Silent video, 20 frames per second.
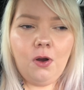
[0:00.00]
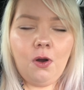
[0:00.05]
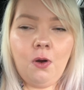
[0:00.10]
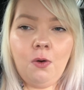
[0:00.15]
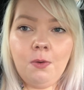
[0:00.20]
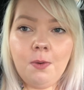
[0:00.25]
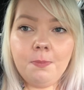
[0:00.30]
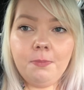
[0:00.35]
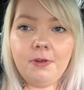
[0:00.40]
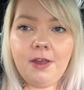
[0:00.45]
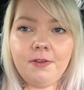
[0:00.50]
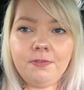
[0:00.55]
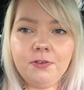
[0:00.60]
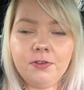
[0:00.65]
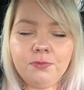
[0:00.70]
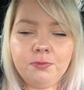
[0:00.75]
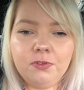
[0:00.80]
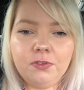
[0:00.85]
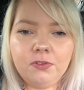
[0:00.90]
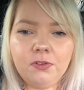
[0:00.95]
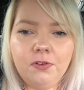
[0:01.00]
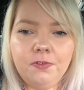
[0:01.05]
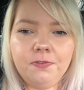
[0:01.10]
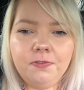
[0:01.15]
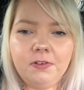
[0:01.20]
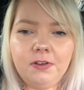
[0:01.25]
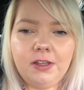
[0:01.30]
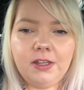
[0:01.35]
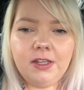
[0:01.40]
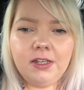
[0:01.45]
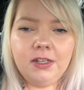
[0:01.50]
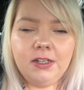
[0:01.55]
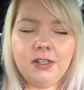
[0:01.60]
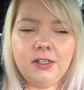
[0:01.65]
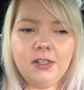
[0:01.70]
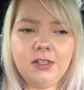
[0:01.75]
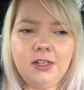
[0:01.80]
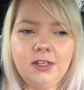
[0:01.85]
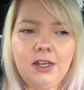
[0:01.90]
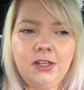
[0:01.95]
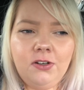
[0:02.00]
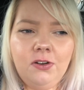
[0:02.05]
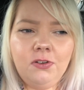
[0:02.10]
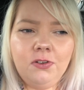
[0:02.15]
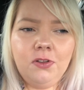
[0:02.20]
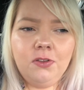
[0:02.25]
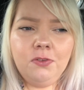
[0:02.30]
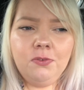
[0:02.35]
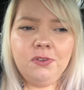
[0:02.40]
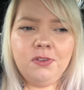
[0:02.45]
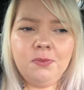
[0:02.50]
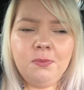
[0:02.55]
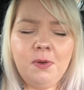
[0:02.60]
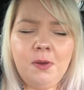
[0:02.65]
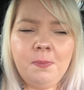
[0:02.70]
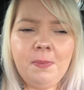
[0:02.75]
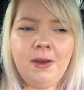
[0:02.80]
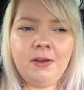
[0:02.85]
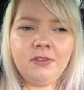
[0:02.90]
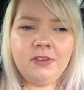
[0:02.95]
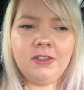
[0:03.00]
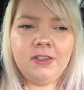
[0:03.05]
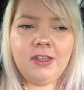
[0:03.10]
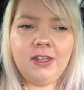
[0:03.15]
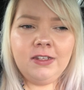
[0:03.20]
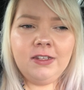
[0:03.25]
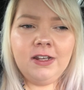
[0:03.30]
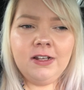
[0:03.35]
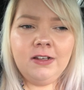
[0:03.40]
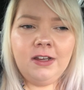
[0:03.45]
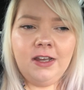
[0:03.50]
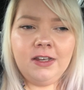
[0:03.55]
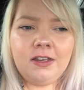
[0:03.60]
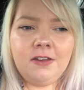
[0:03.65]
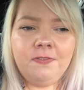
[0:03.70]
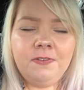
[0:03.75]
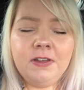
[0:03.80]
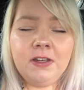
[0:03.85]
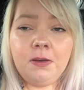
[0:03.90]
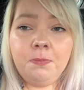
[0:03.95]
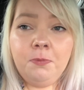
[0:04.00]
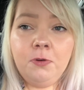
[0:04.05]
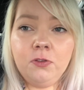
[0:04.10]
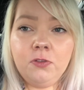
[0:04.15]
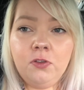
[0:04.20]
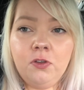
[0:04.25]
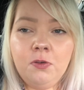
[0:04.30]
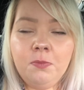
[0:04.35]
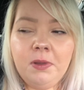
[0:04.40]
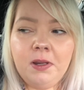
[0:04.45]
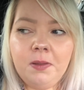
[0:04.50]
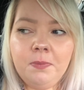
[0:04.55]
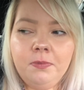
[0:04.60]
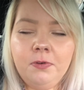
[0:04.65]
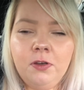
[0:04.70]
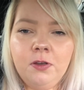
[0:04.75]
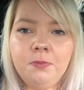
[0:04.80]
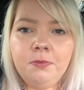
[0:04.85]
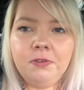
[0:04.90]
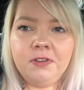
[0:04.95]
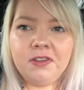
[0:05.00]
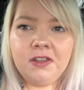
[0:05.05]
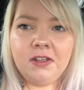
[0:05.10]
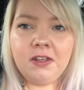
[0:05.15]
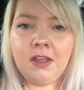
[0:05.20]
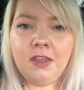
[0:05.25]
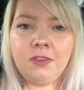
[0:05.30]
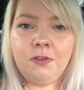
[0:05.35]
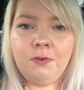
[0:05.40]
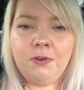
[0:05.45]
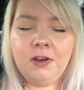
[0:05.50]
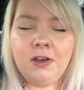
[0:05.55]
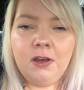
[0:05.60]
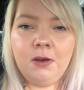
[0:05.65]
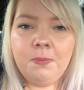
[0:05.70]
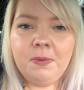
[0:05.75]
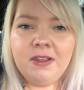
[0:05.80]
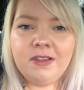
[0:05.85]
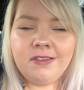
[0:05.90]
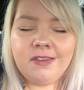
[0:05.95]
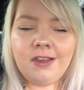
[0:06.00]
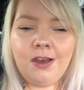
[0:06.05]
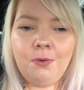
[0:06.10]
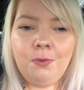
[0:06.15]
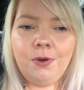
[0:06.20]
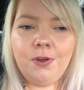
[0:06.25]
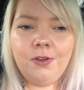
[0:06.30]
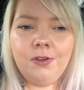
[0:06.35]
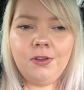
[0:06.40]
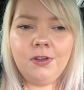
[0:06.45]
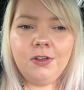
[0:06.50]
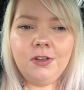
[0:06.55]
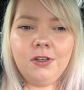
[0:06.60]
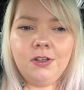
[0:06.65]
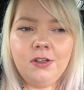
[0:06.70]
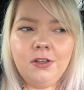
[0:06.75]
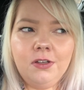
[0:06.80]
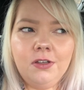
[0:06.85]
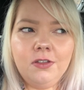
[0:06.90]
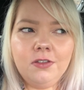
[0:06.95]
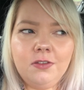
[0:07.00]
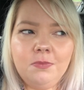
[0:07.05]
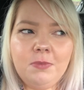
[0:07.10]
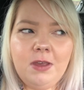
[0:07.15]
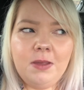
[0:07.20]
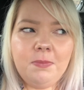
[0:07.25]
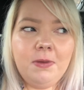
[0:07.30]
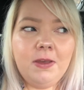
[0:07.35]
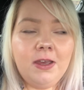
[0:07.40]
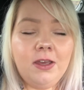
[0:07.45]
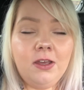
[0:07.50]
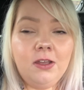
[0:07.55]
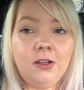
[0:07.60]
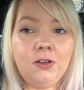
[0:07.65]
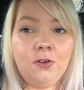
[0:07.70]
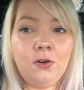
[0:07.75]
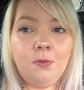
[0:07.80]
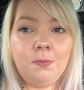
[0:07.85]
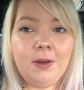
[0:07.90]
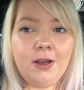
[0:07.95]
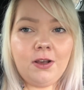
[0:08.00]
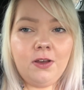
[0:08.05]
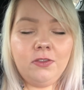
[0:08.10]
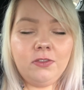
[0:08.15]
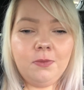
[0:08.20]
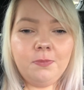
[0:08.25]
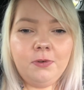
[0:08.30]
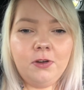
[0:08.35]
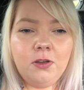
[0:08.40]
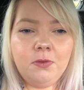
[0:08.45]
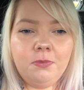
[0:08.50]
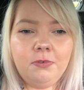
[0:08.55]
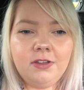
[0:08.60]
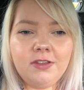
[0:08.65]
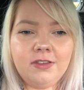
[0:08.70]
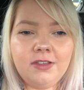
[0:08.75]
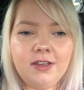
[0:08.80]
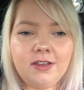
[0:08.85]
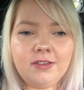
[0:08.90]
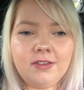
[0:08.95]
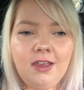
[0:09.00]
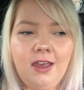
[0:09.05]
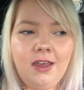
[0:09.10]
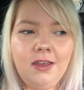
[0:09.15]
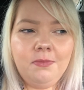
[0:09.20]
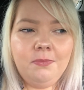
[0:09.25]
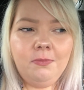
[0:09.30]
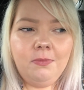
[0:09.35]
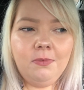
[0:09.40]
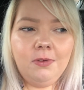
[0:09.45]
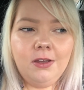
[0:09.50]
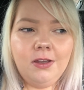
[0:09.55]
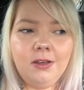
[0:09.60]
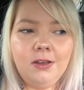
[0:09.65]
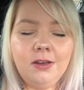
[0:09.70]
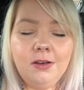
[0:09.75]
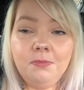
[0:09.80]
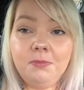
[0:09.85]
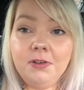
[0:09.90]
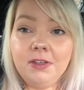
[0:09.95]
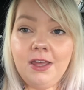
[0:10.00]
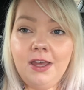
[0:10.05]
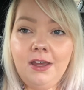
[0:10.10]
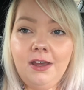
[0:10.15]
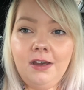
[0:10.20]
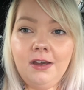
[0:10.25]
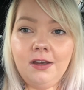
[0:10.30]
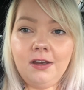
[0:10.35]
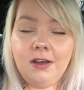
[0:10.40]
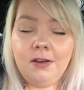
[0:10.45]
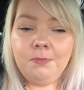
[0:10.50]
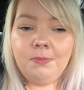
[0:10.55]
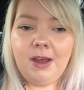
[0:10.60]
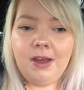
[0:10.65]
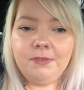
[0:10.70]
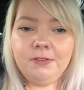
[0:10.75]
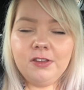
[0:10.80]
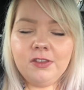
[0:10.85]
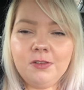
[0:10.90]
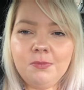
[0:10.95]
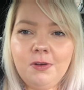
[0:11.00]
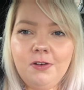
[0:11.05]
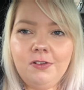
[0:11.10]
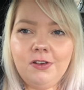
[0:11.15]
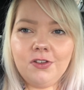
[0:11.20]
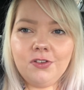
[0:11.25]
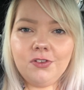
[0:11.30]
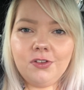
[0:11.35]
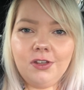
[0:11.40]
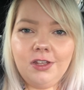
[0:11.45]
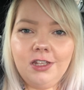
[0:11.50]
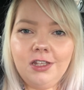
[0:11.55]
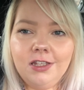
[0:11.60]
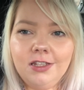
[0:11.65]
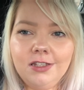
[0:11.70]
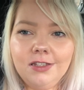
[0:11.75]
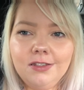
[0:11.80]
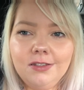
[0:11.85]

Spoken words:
Oh, and breakfast was lovely. I don't know, there was something about it that I didn't like. I think I put too many blueberries in and they were a little bit sour. So maybe cut back on the blueberries next time. But yeah, I might have it tomorrow actually.